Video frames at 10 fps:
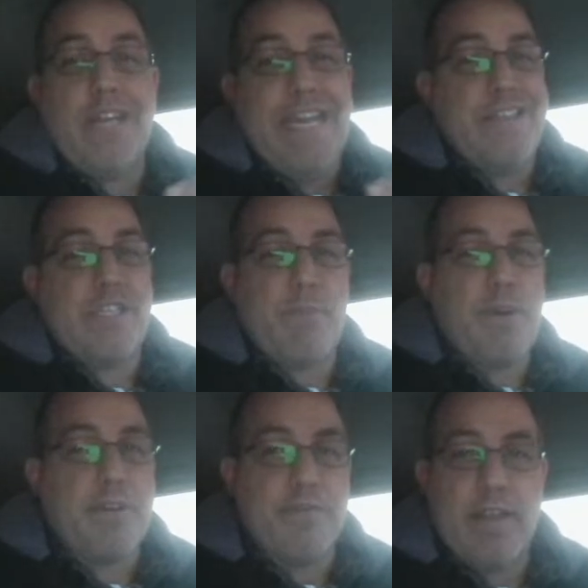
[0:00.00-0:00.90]
at the spark
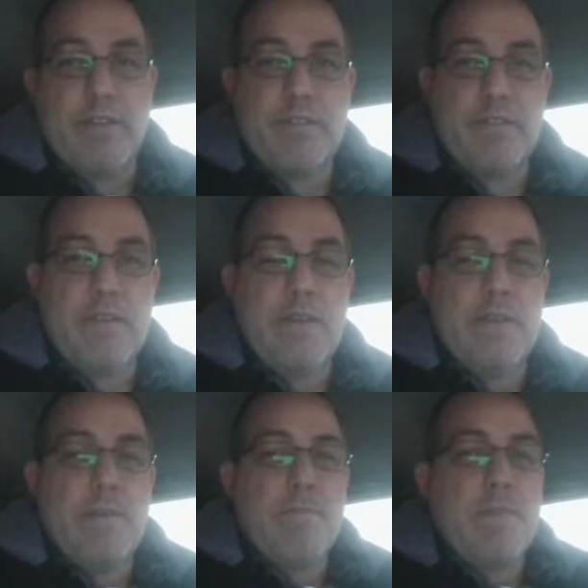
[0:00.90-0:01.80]
event,
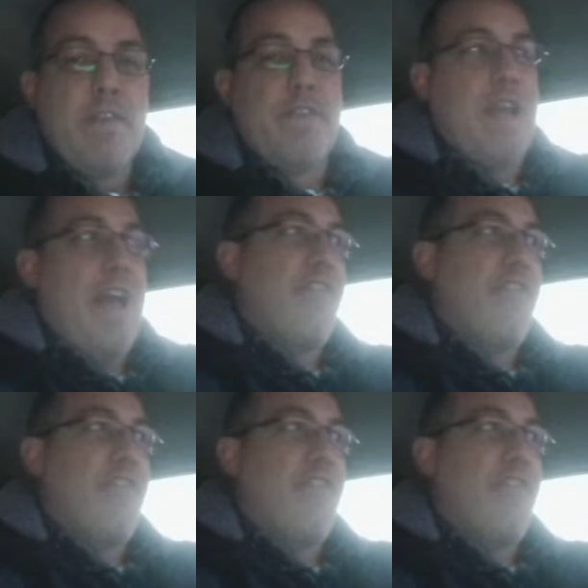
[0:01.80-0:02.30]
then I've